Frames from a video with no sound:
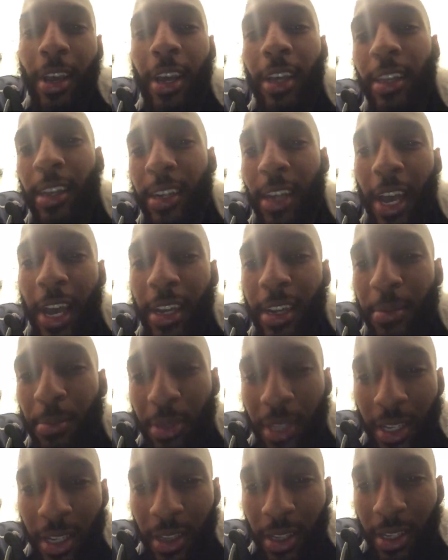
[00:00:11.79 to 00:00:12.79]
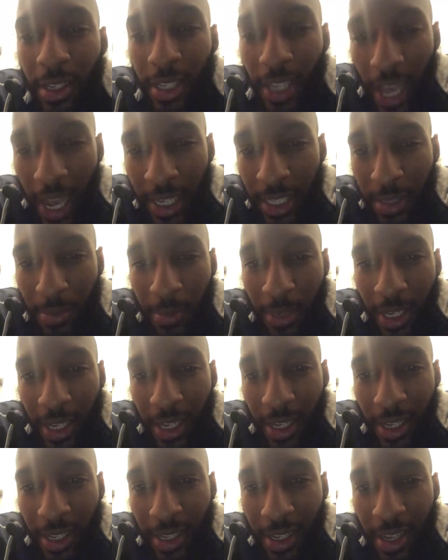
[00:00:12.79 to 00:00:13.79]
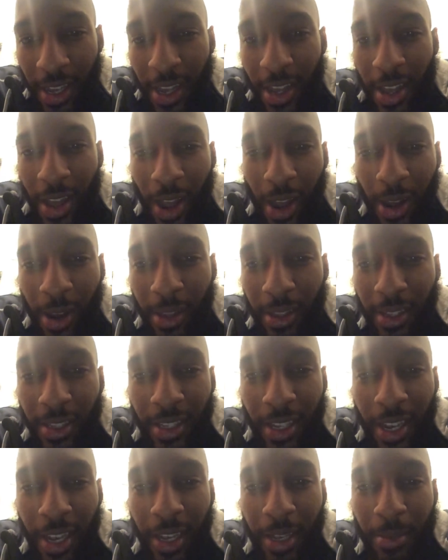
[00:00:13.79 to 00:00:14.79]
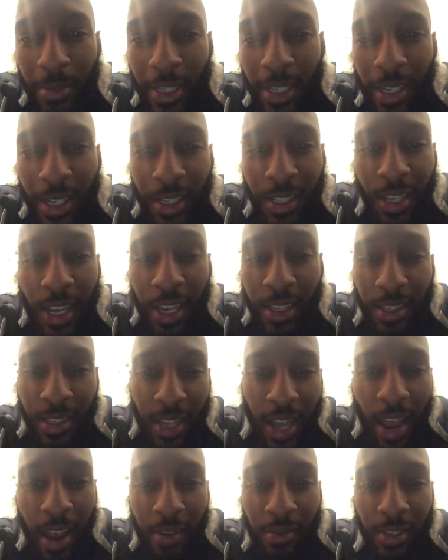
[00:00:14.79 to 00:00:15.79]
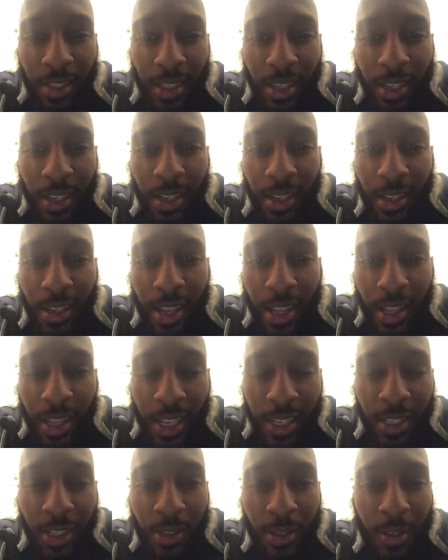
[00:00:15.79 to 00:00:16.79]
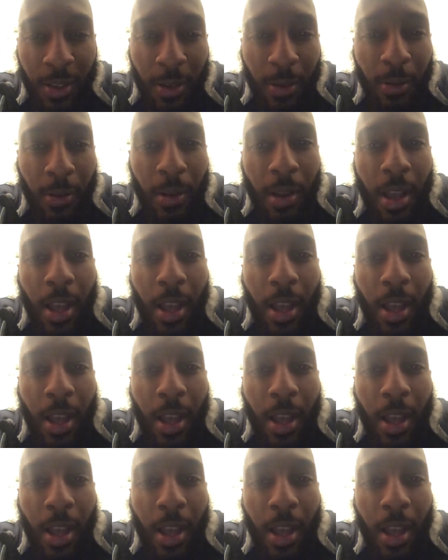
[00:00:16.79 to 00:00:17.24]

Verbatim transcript: They're not completely yes men all the time, saying yes to everything that you do,